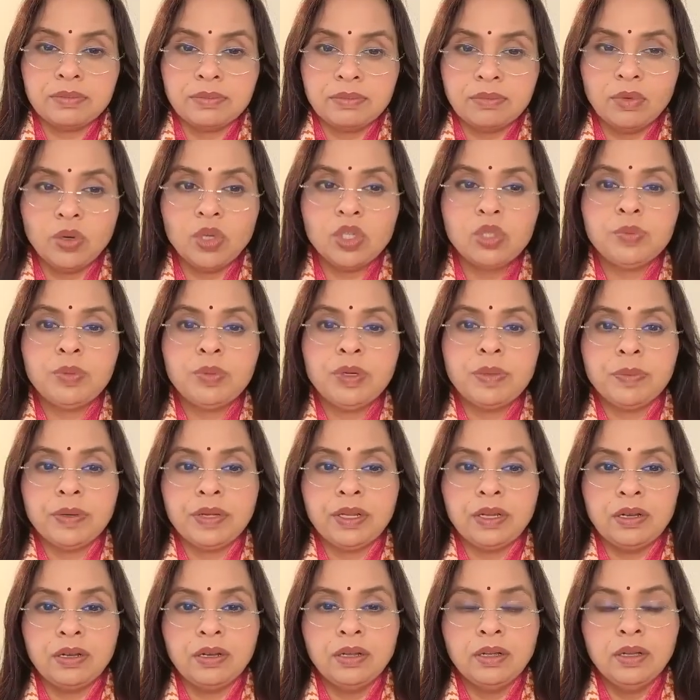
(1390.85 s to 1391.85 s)
Most
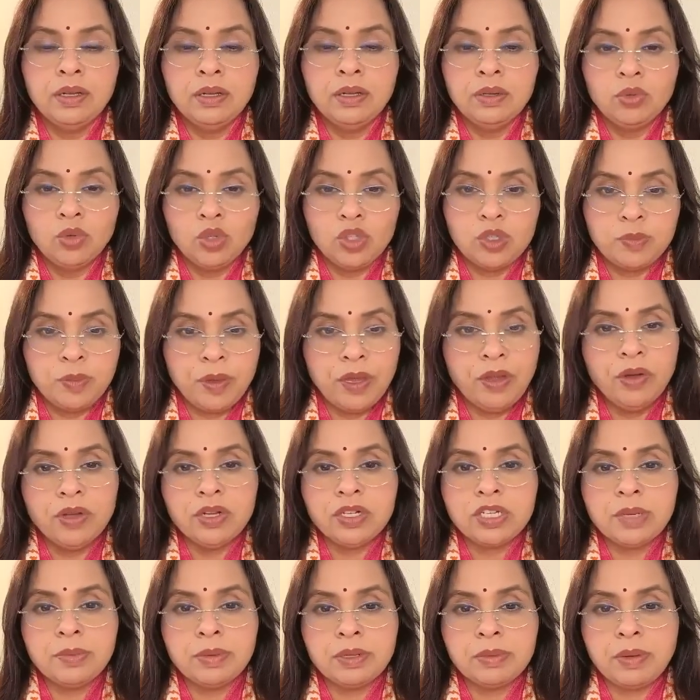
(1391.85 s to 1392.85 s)
people who speak on
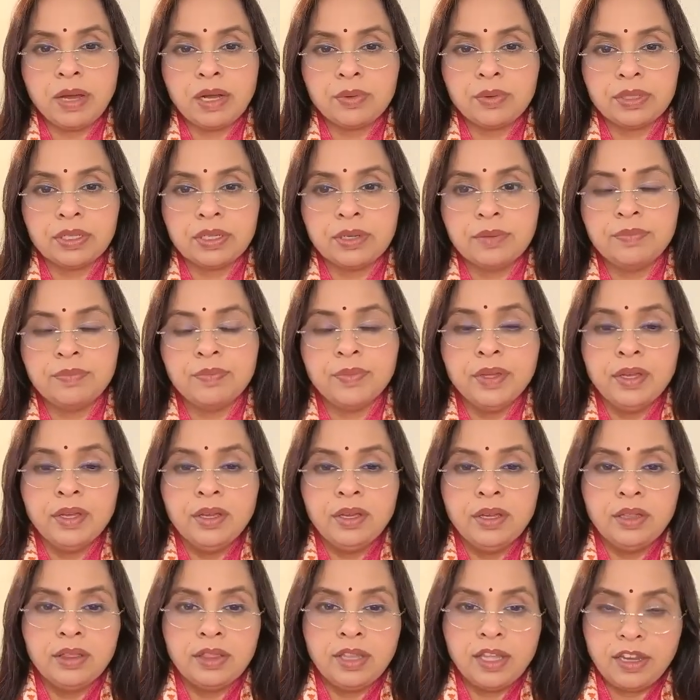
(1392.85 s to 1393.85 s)
Srimad Bhagavatam,
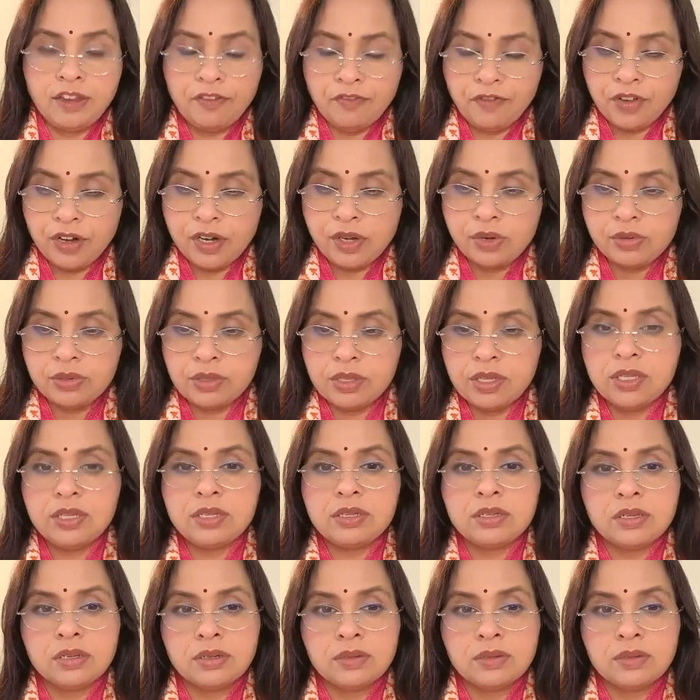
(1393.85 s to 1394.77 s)
they refer to this